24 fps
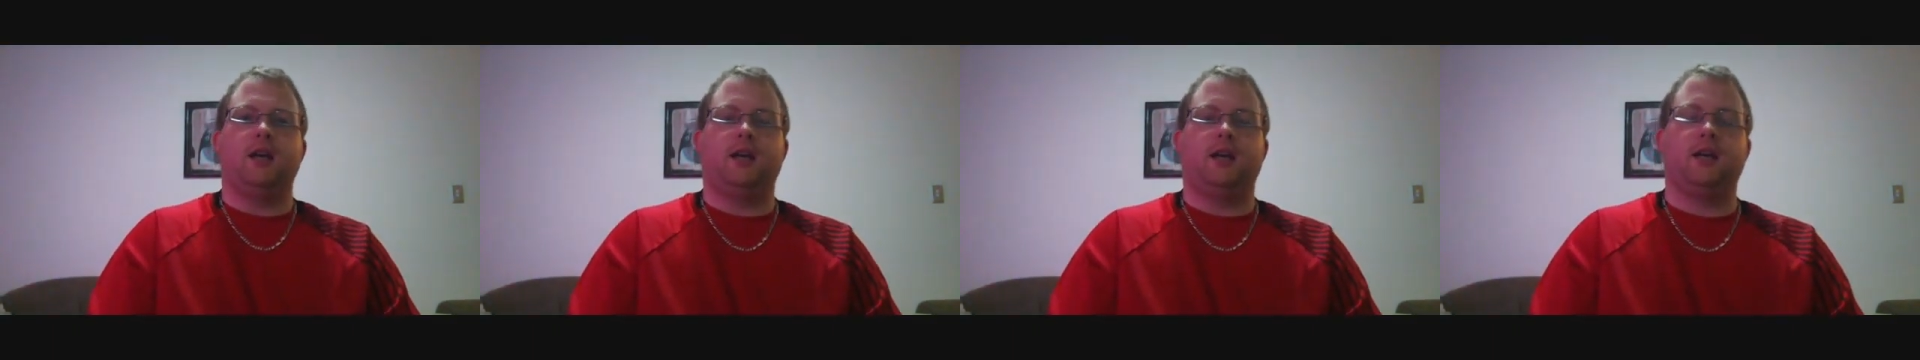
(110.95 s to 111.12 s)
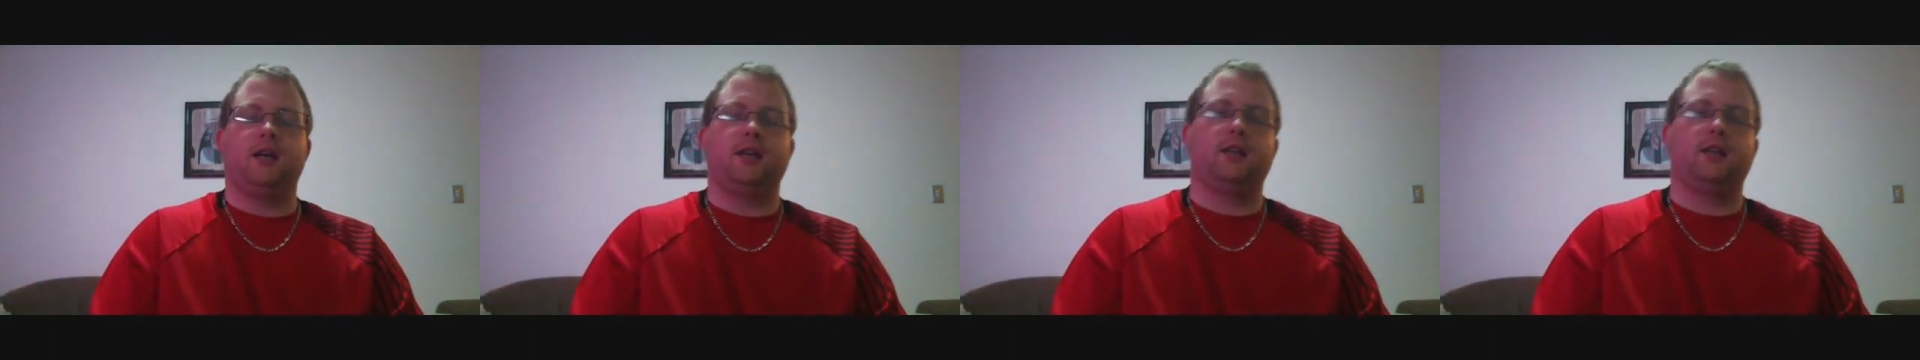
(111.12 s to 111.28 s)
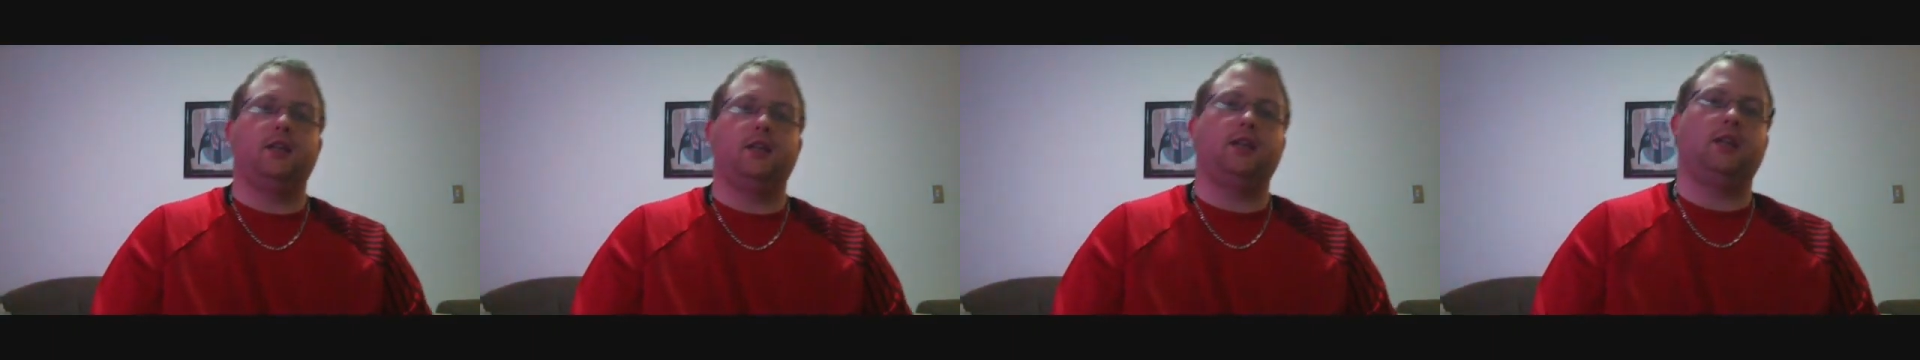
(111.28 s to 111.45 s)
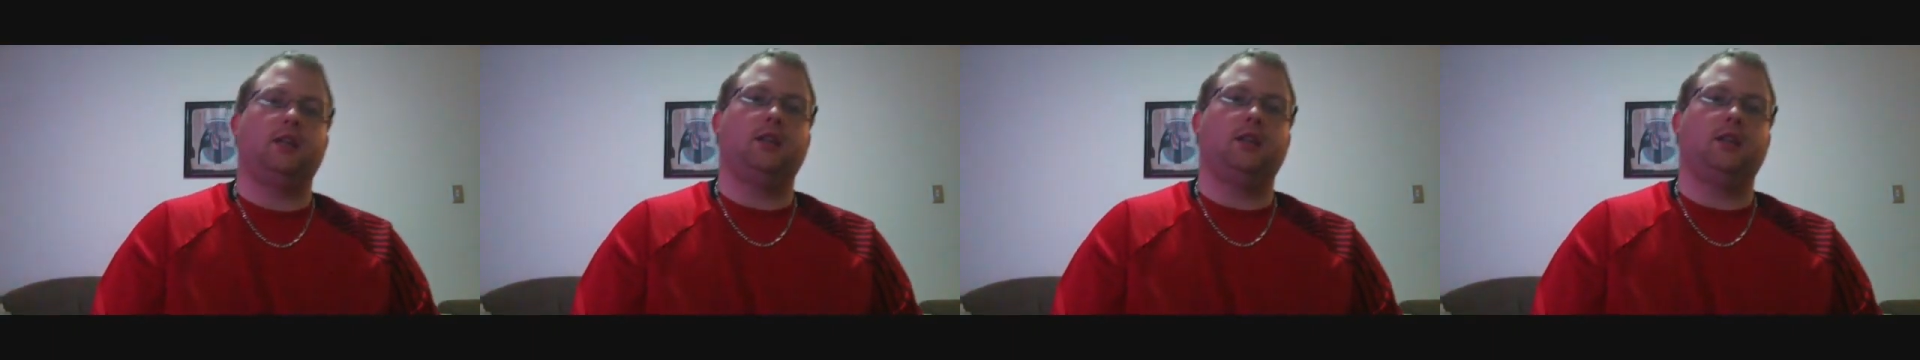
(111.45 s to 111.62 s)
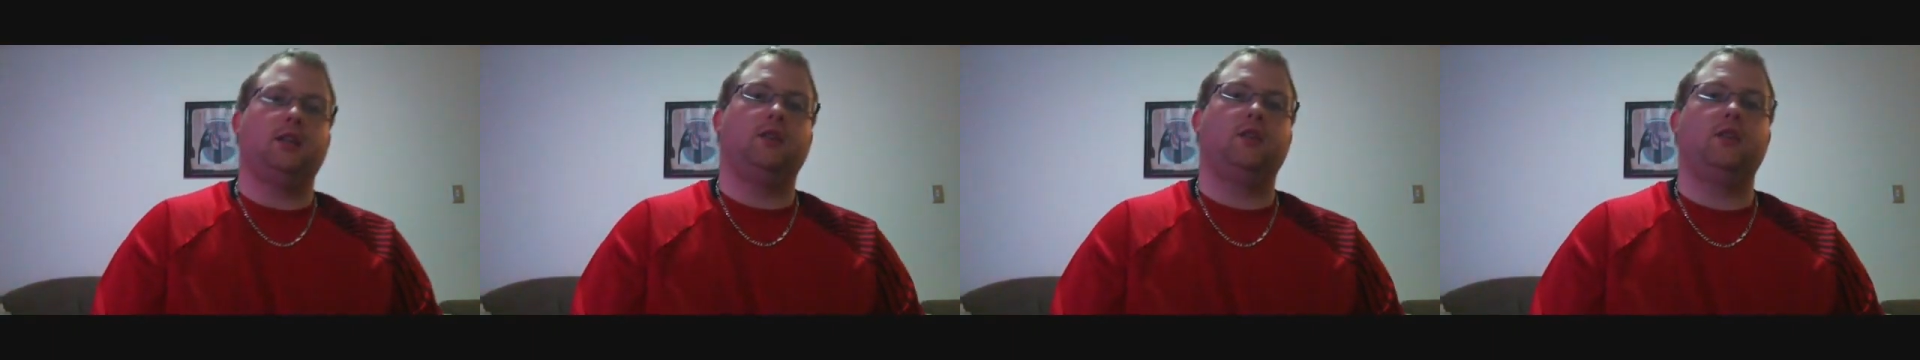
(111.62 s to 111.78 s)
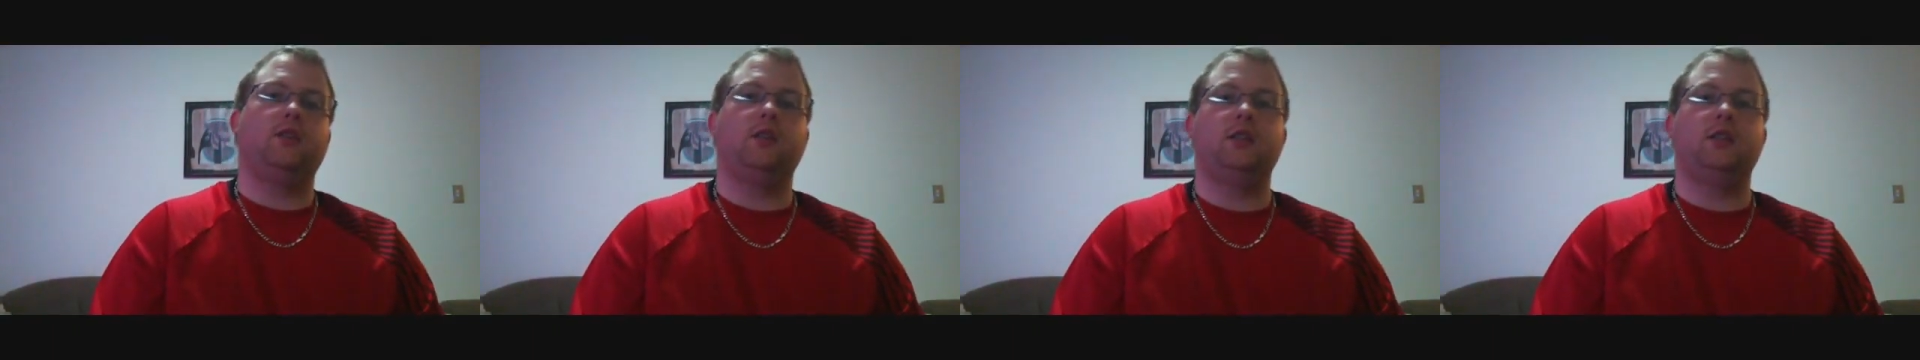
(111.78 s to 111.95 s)
Okay
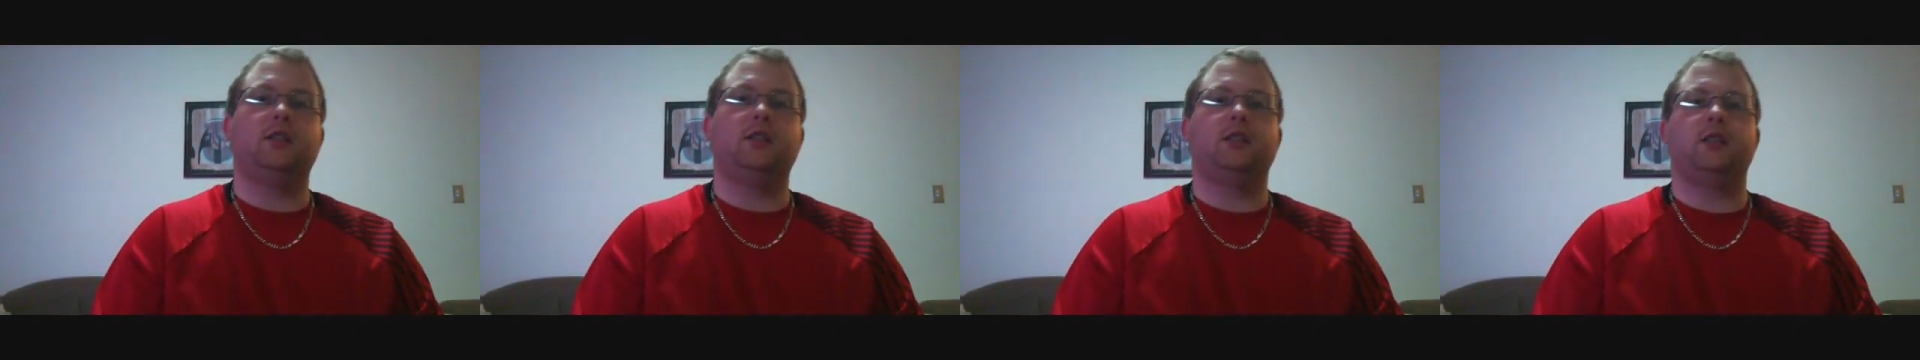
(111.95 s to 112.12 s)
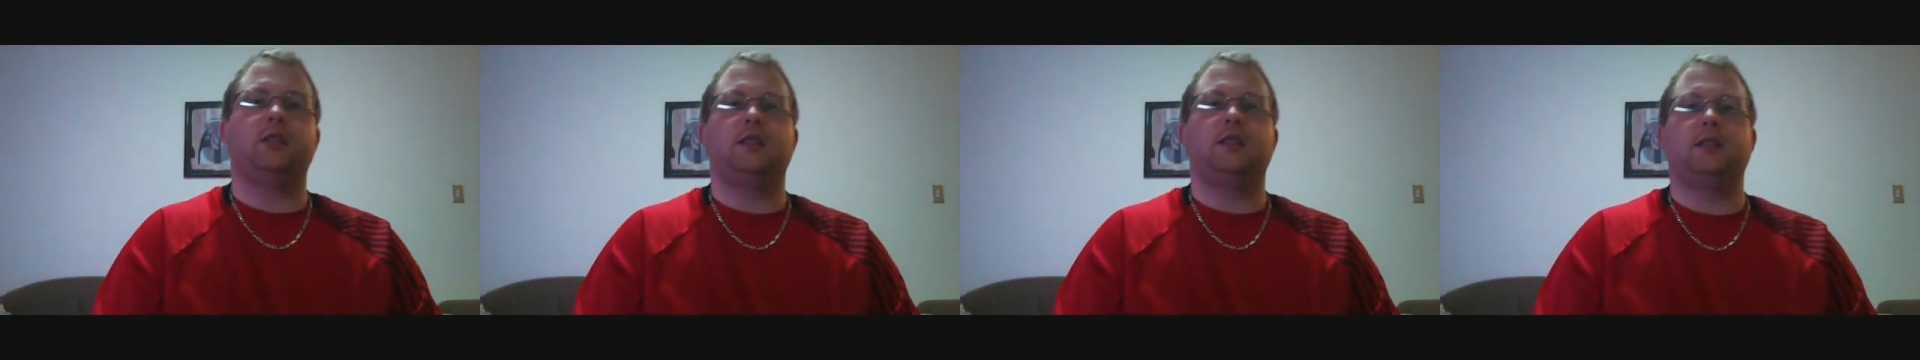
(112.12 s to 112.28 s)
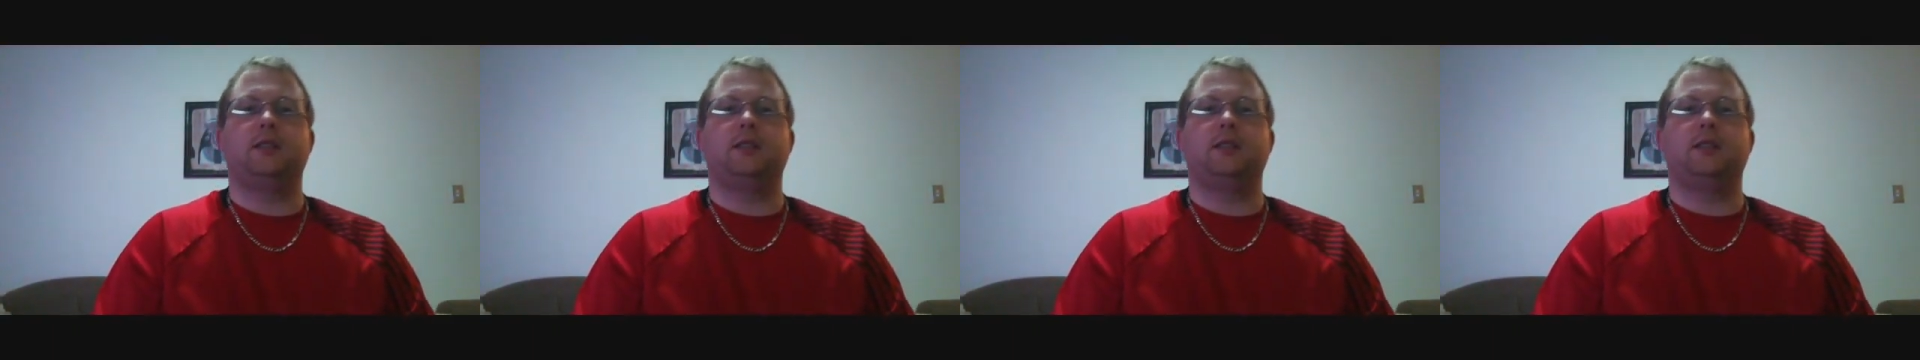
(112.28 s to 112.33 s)
then, guys.